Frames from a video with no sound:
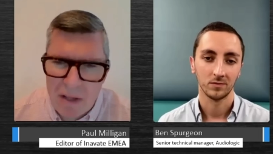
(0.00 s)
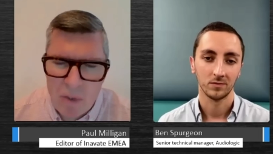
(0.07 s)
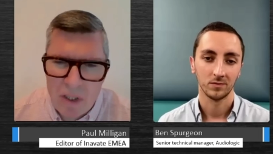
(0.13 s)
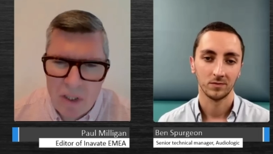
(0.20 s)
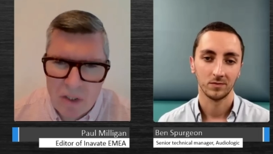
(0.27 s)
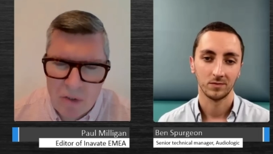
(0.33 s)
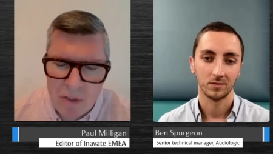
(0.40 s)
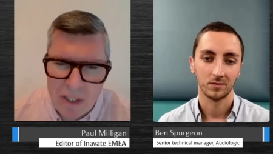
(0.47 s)
Speaker 1: they
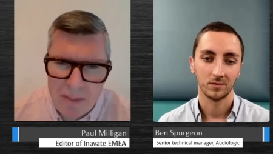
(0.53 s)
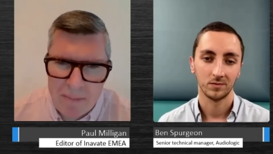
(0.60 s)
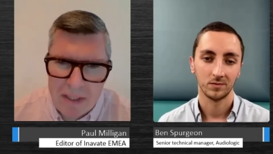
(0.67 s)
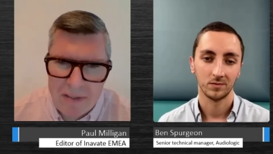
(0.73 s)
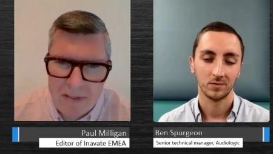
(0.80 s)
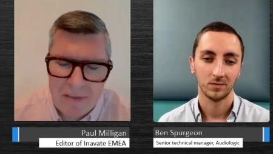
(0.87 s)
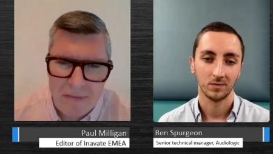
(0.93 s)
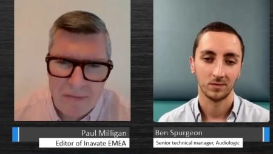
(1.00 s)
work, really,
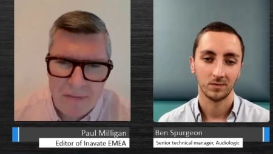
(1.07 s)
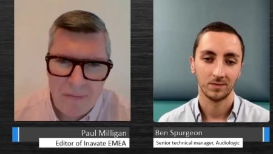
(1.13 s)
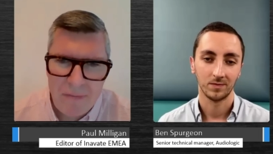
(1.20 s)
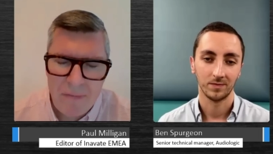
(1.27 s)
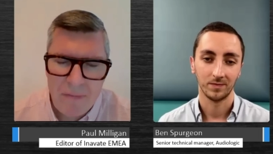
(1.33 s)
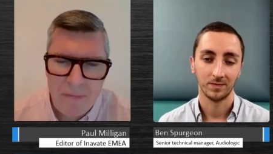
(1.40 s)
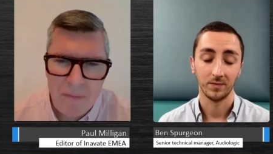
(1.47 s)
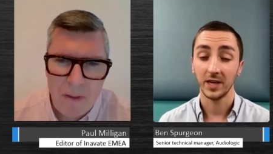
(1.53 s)
please?
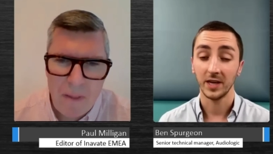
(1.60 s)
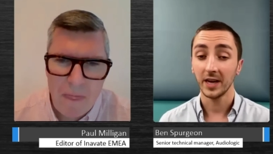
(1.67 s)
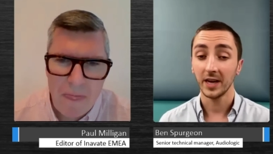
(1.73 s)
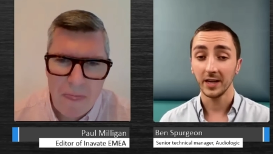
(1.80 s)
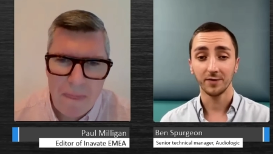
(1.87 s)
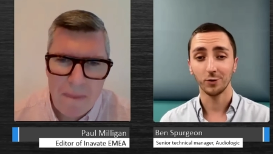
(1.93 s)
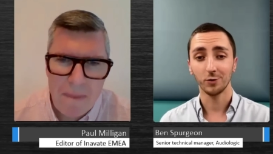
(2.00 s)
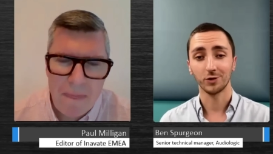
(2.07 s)

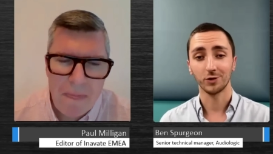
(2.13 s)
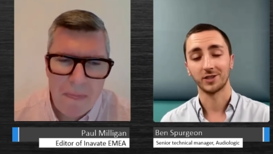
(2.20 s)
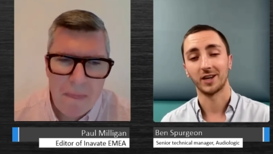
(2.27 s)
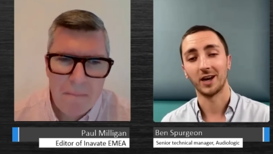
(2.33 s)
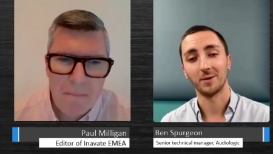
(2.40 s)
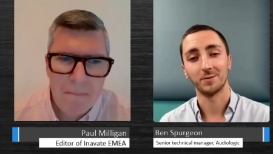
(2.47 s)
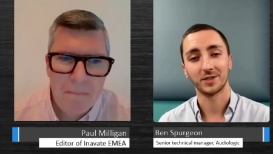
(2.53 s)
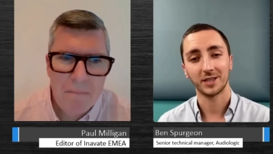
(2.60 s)
Speaker 2: Yeah, yeah, of
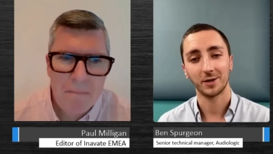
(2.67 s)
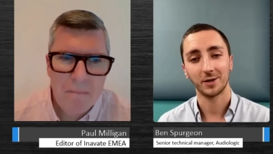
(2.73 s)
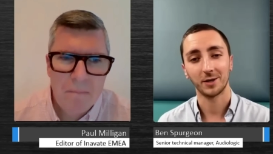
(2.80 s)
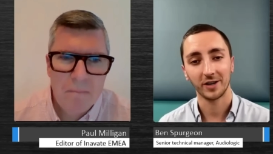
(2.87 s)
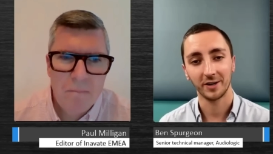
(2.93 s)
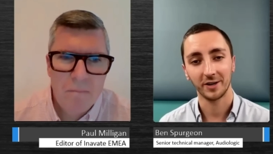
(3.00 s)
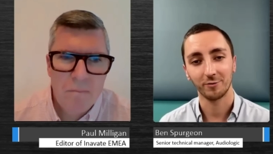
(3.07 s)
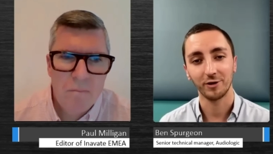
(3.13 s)
course. Um, so they
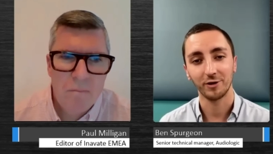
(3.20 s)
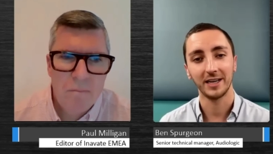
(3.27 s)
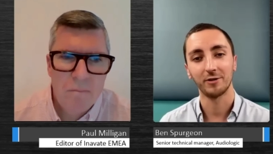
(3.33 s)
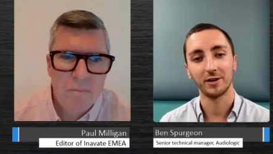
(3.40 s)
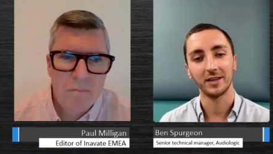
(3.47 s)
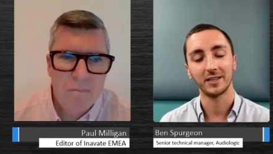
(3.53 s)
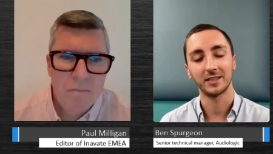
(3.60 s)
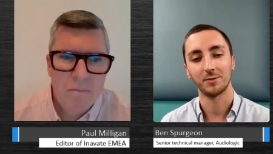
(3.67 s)
work in a
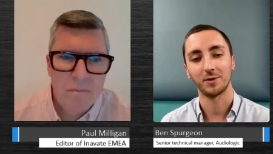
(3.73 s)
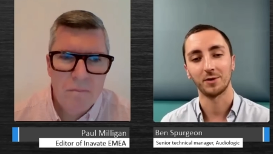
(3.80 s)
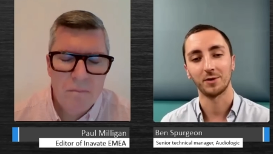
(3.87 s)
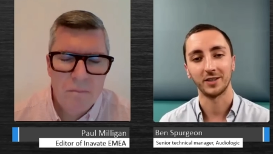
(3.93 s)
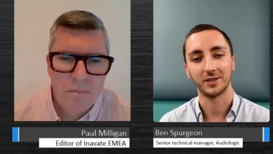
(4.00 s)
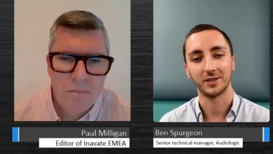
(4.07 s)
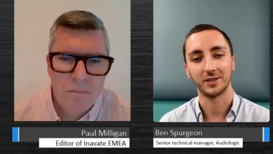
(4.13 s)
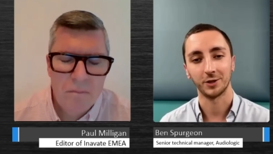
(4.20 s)
really, really
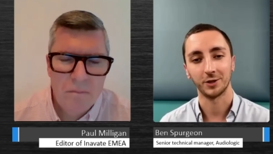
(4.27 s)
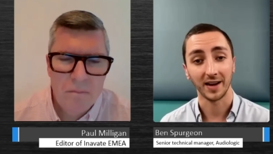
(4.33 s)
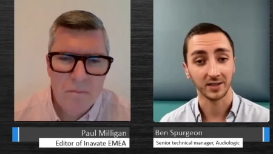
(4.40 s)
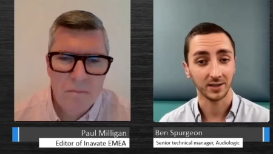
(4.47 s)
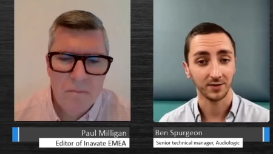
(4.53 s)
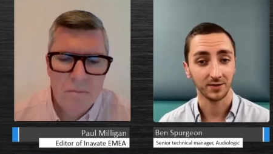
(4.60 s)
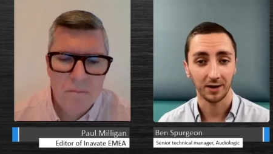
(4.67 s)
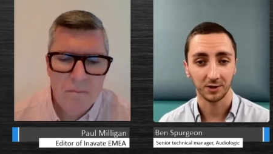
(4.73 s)
similar way to
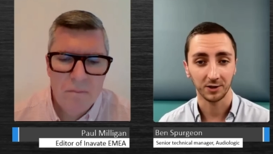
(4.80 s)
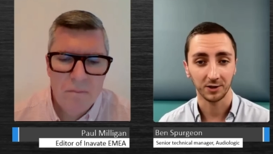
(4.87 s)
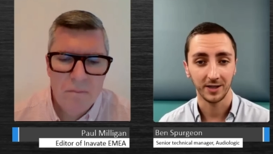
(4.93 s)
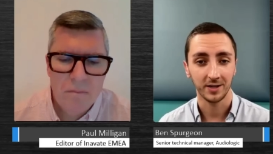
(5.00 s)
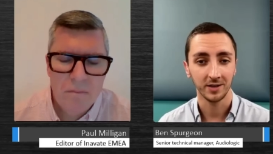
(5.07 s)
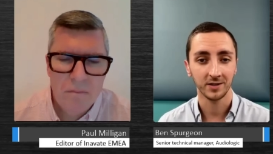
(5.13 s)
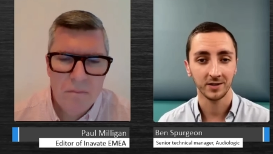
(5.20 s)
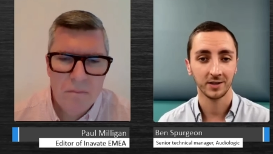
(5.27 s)
active
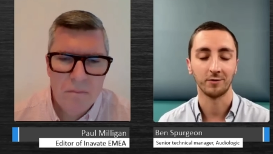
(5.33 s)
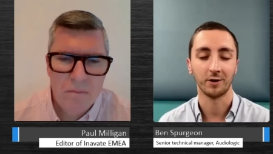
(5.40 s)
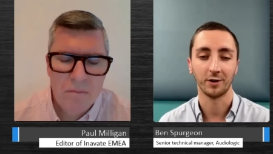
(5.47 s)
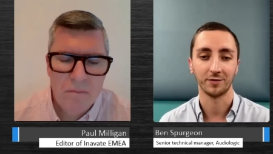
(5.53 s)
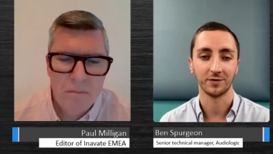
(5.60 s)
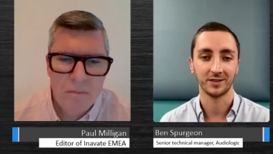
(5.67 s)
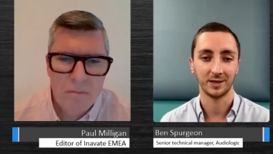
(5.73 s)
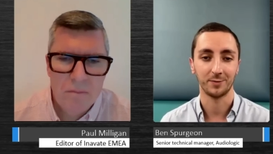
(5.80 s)
loudspeakers that
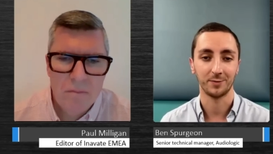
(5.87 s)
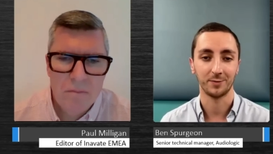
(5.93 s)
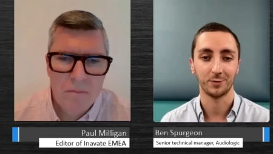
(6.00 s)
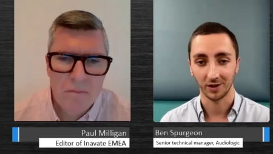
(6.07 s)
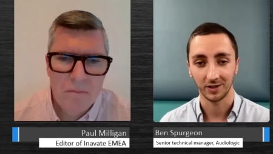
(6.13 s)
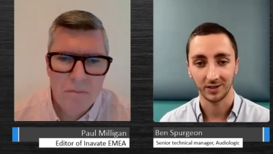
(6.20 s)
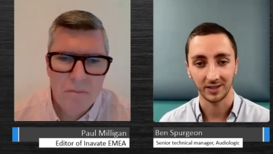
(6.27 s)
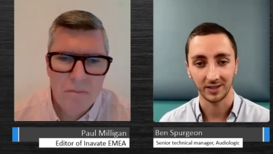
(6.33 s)
run off
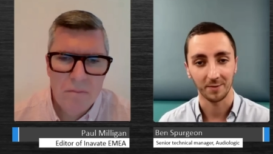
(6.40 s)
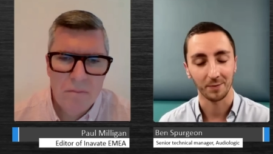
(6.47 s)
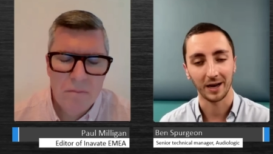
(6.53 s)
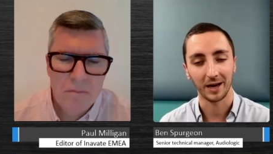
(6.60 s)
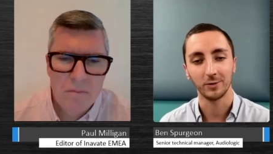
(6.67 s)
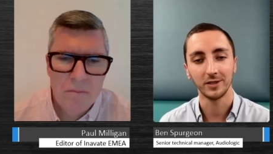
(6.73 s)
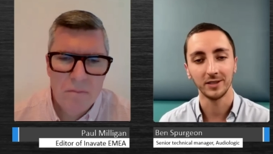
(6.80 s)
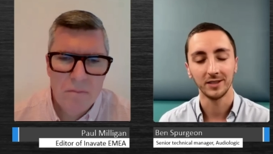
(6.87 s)
typical 13
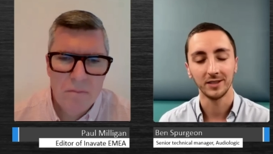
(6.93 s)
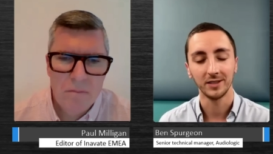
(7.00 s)
amp power.